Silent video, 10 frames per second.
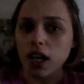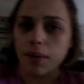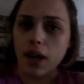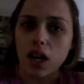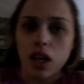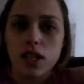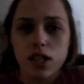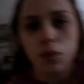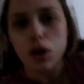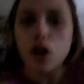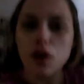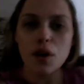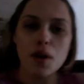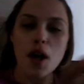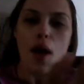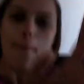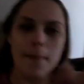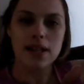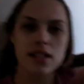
Anyway, so back